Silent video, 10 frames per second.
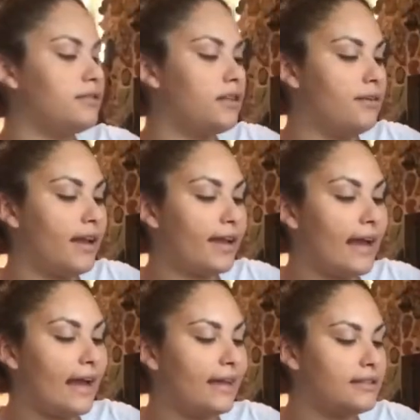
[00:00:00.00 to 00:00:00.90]
no, I
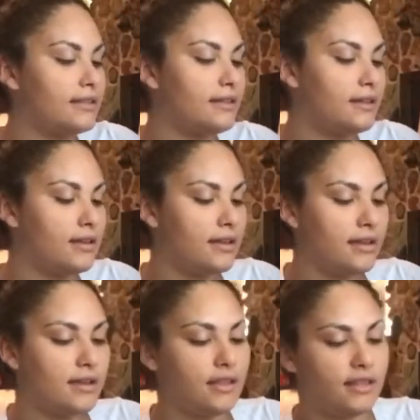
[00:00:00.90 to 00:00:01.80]
got
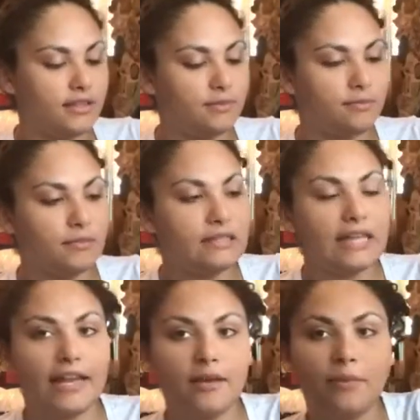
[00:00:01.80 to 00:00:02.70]
this
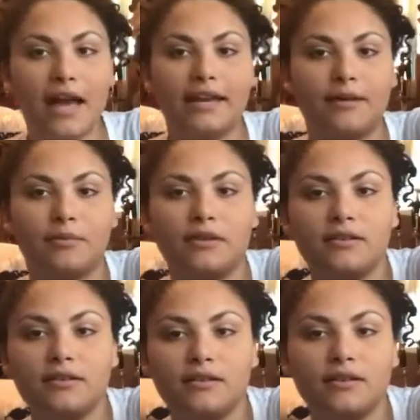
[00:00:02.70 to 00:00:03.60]
light up
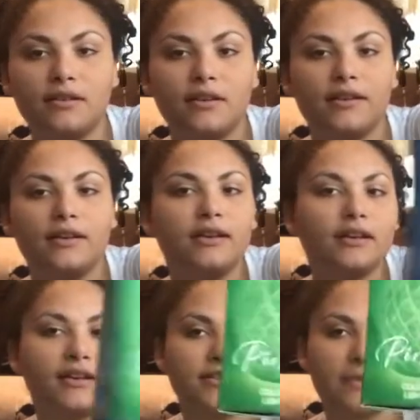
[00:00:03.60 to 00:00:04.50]
pineapple
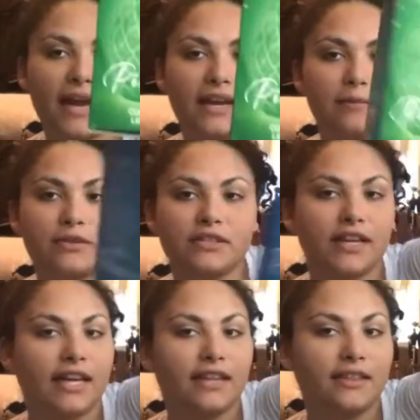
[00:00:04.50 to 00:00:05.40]
because pineapples are
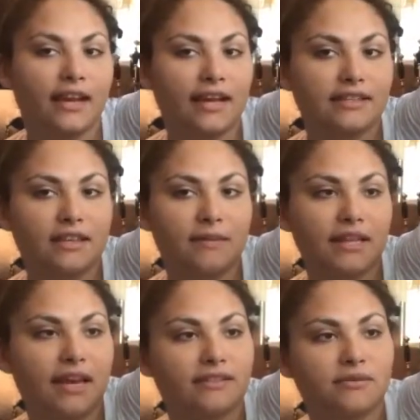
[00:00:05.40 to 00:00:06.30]
in, like I said in my
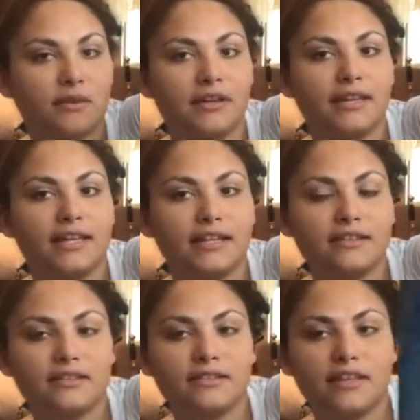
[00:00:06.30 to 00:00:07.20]
last one, and
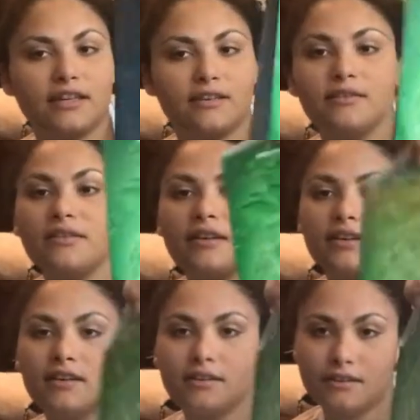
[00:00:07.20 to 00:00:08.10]
it's cute.
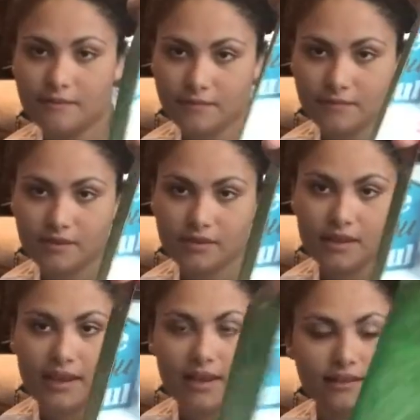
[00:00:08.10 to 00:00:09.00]

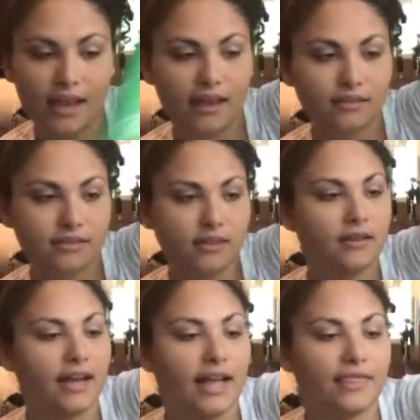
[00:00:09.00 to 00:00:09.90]
And yeah, so
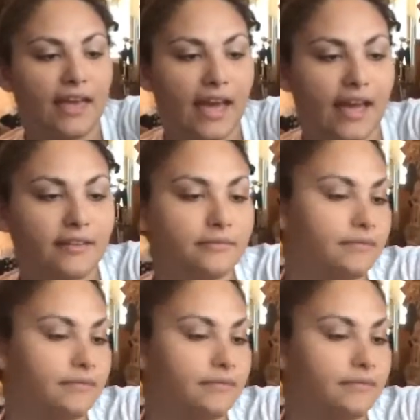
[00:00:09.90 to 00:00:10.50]
I got that.